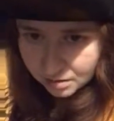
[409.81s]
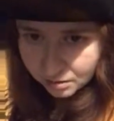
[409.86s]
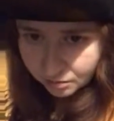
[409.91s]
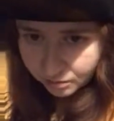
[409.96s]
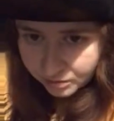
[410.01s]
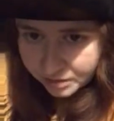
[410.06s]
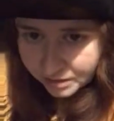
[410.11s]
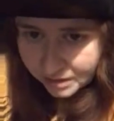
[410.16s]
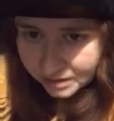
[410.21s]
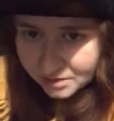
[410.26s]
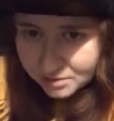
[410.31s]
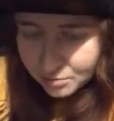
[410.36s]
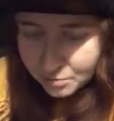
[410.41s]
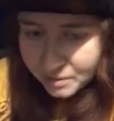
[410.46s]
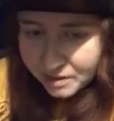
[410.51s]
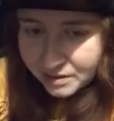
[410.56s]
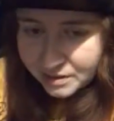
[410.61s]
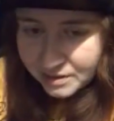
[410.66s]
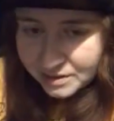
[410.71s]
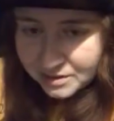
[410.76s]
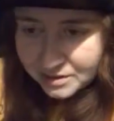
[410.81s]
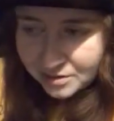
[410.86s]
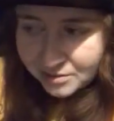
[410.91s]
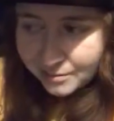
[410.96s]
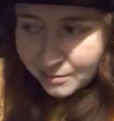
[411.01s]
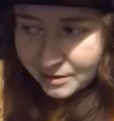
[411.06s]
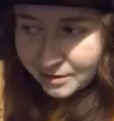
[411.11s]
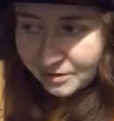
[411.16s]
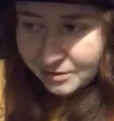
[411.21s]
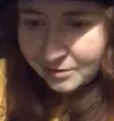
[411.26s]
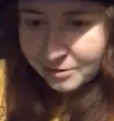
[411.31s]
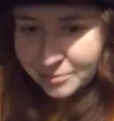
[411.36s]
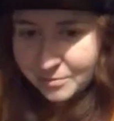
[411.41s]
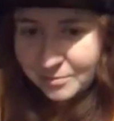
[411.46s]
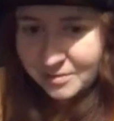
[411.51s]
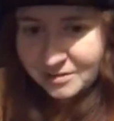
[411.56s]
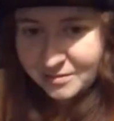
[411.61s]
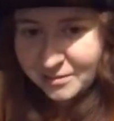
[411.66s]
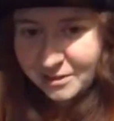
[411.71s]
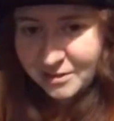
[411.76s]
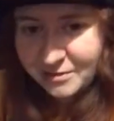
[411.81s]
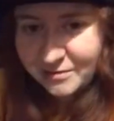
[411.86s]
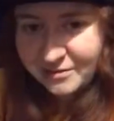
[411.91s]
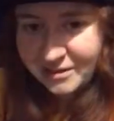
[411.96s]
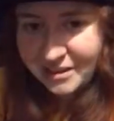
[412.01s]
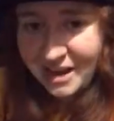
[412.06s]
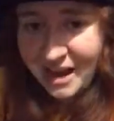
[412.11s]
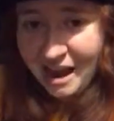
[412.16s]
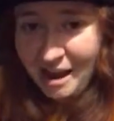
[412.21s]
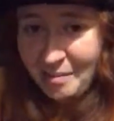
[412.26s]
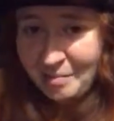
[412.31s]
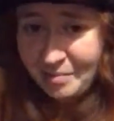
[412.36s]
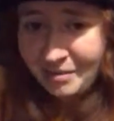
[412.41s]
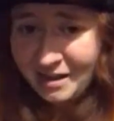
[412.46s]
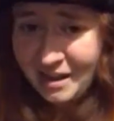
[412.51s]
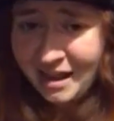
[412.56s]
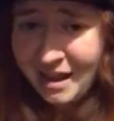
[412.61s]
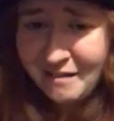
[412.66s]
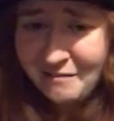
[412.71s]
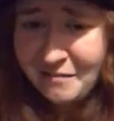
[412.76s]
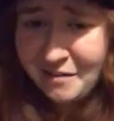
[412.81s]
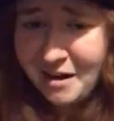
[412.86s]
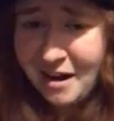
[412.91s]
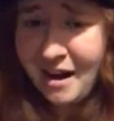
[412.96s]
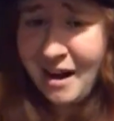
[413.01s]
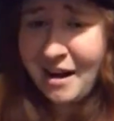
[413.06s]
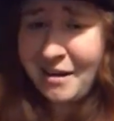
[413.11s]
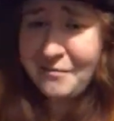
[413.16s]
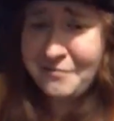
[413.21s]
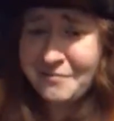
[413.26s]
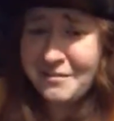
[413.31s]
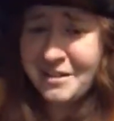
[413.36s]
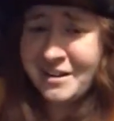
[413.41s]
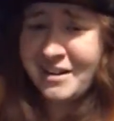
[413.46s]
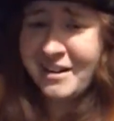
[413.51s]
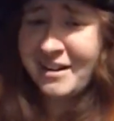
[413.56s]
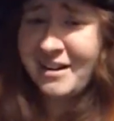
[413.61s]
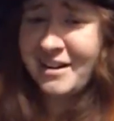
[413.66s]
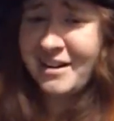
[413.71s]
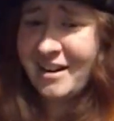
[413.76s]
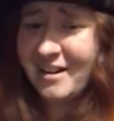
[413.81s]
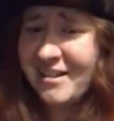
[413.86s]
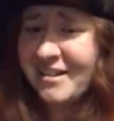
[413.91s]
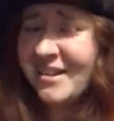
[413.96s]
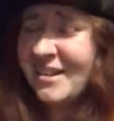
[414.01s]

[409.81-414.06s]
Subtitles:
well, that's really doom and gloom. So much for the happily ever after.